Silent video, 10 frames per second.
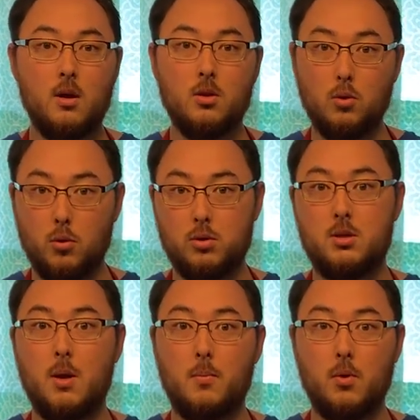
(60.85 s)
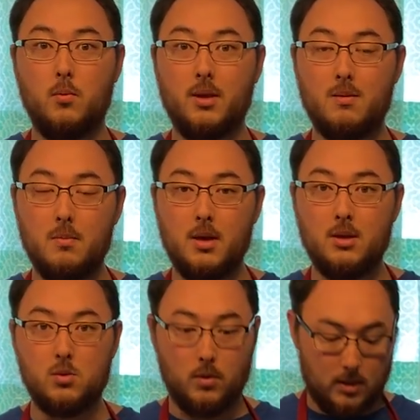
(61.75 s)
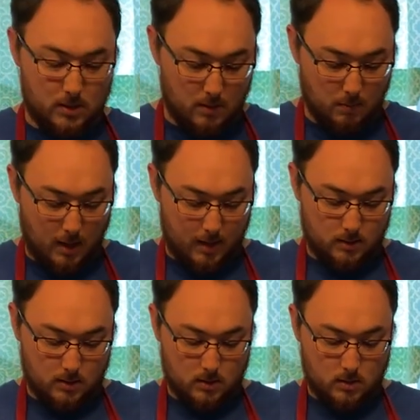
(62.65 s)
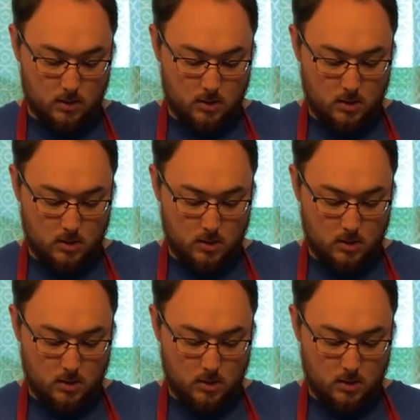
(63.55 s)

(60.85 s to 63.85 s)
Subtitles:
the Lord's Supper and what it means and what it symbolizes.